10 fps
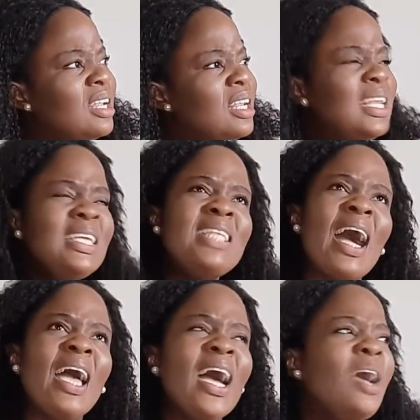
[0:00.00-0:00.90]

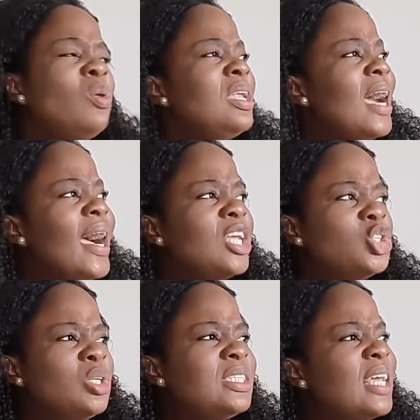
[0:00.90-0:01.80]
Linda, I only hired
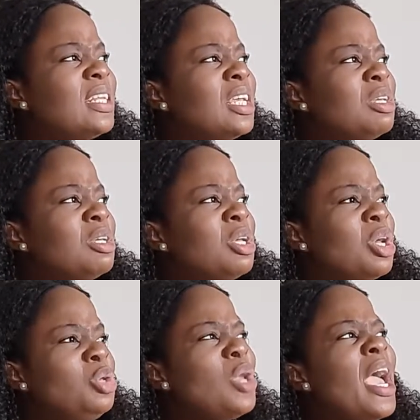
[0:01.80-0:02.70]
you. He said,
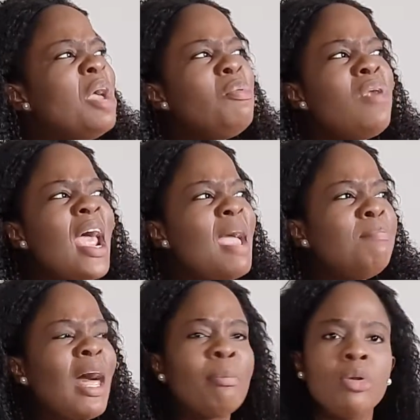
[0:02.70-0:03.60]
you're a rare
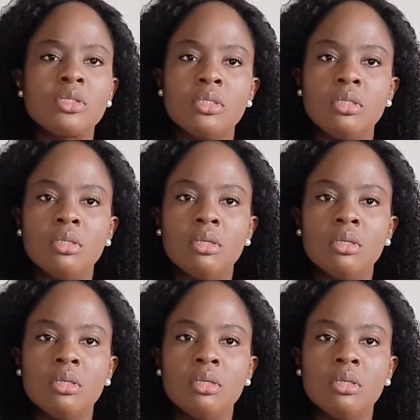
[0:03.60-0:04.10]
black person.